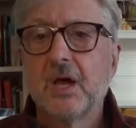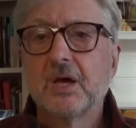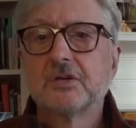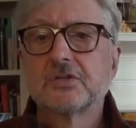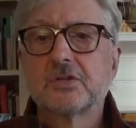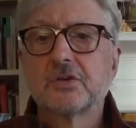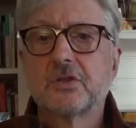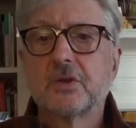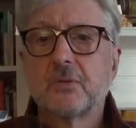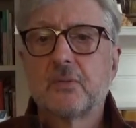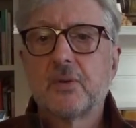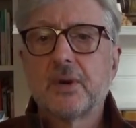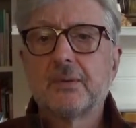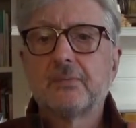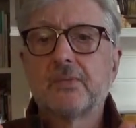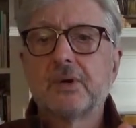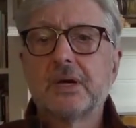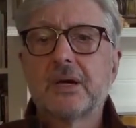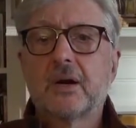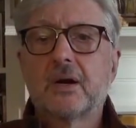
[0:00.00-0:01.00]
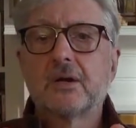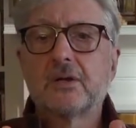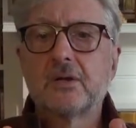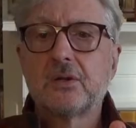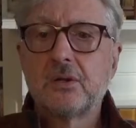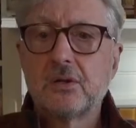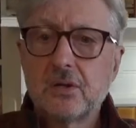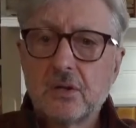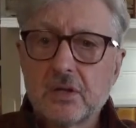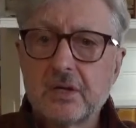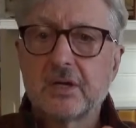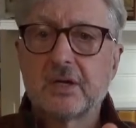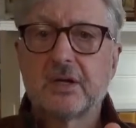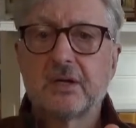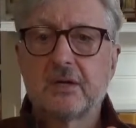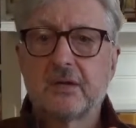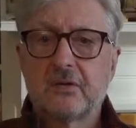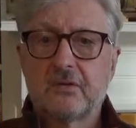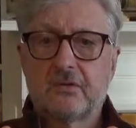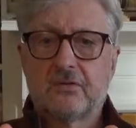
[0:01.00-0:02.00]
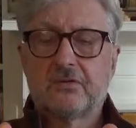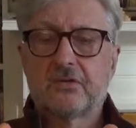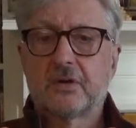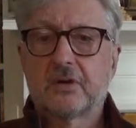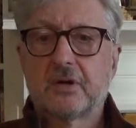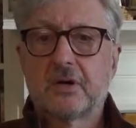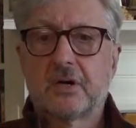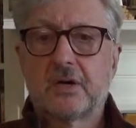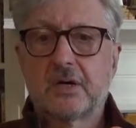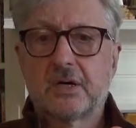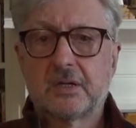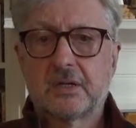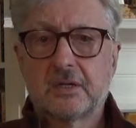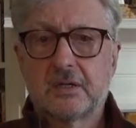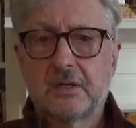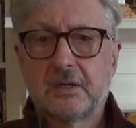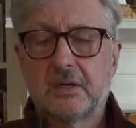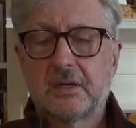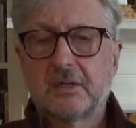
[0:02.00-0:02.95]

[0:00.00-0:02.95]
So that when we are looking for God,